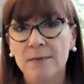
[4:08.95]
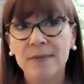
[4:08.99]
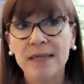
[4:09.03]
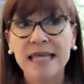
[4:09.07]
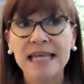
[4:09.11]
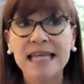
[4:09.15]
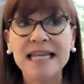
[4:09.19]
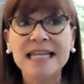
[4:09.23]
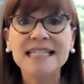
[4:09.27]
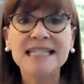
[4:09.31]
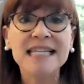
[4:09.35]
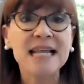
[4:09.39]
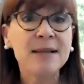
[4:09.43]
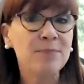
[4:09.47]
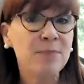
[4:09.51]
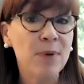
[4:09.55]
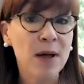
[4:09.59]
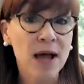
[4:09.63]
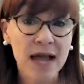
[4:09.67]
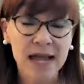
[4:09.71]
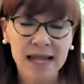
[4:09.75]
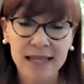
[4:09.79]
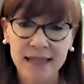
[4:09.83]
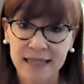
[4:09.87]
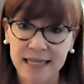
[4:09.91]
It is a
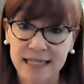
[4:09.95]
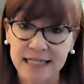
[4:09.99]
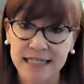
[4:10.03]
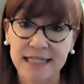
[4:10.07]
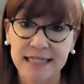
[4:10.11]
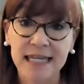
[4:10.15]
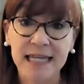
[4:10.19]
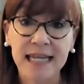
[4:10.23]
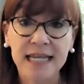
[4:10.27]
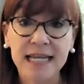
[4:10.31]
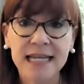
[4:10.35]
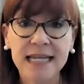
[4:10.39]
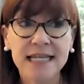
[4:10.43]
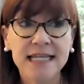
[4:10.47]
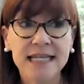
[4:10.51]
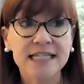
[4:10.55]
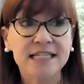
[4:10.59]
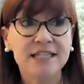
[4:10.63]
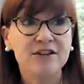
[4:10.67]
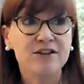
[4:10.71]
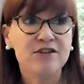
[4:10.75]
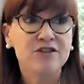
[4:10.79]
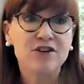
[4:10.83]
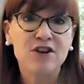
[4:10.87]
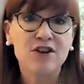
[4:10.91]
pilot. It
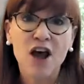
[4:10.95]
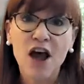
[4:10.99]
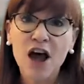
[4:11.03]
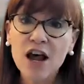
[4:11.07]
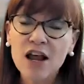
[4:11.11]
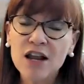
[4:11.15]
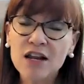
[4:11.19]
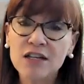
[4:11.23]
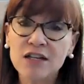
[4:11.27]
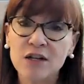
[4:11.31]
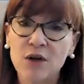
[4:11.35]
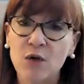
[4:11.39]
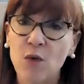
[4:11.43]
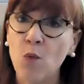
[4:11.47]
is not